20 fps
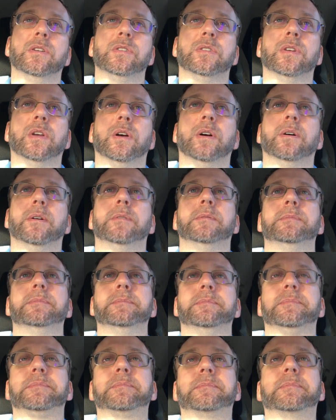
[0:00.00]
So
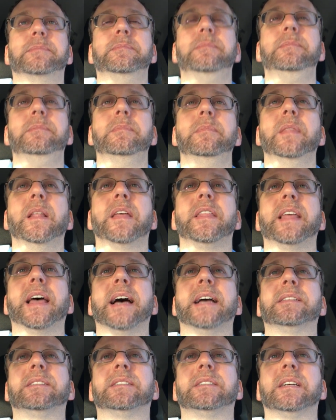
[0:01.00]

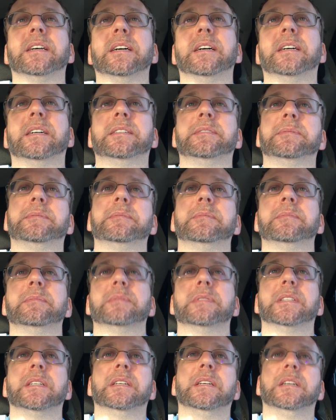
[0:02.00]
that's
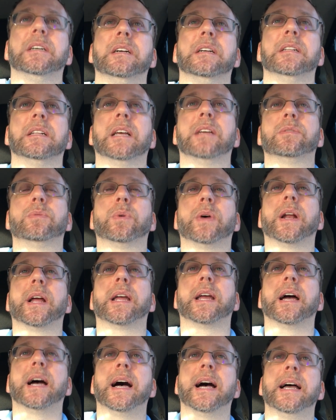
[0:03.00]
what
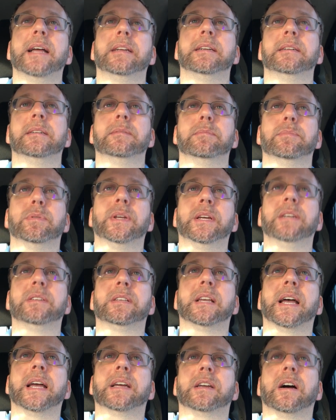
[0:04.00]
I got.
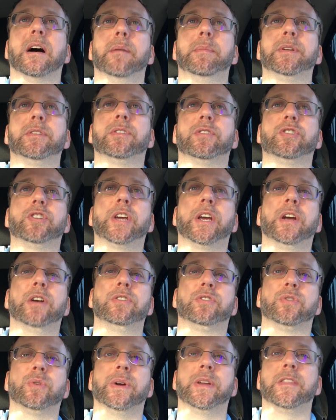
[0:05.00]
Please like, comment, or
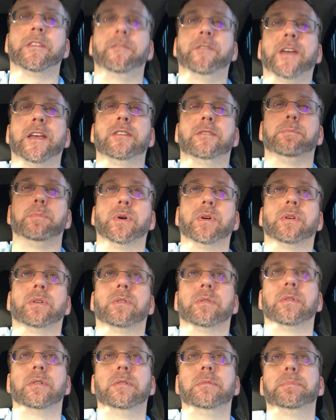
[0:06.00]
share. Join the
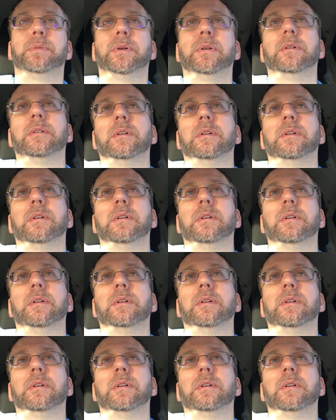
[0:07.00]
Facebook group.